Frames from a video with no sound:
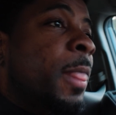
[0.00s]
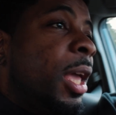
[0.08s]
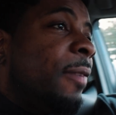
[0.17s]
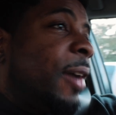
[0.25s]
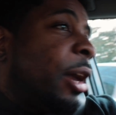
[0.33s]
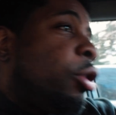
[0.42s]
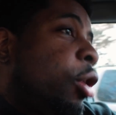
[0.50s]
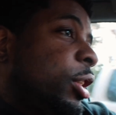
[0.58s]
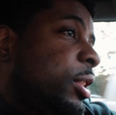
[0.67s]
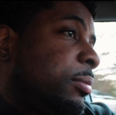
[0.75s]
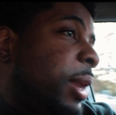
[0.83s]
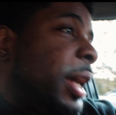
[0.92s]
if I caught
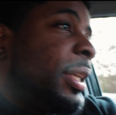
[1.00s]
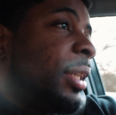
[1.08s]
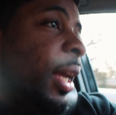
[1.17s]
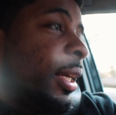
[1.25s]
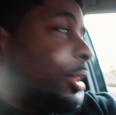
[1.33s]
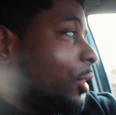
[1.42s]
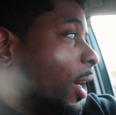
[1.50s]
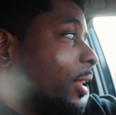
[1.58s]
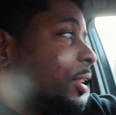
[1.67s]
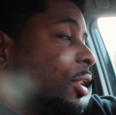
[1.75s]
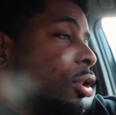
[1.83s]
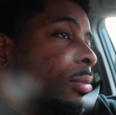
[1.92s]
somebody, like, trying to
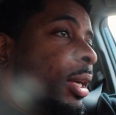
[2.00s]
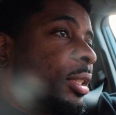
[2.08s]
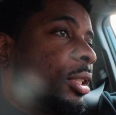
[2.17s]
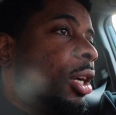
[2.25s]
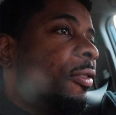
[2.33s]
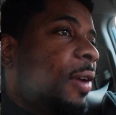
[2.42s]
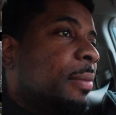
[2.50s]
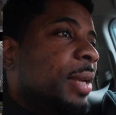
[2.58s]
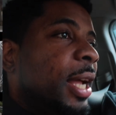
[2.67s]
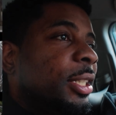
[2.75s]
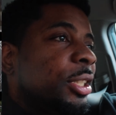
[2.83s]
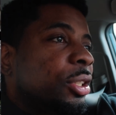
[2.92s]
steal my stuff, I'm
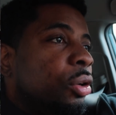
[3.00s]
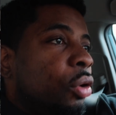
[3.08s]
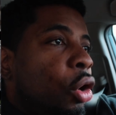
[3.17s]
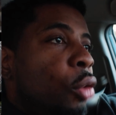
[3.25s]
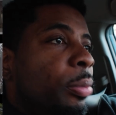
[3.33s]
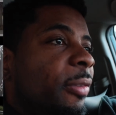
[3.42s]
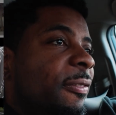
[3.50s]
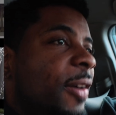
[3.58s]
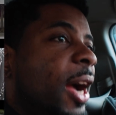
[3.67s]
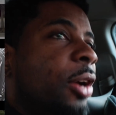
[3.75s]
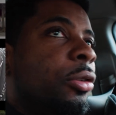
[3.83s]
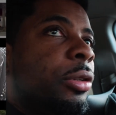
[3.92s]
not just going to open
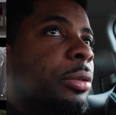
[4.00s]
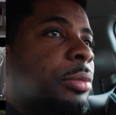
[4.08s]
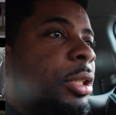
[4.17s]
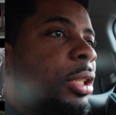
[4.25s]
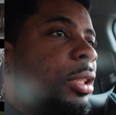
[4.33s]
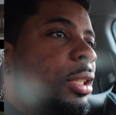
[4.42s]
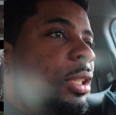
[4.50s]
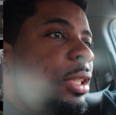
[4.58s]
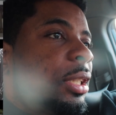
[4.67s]
fire on them because...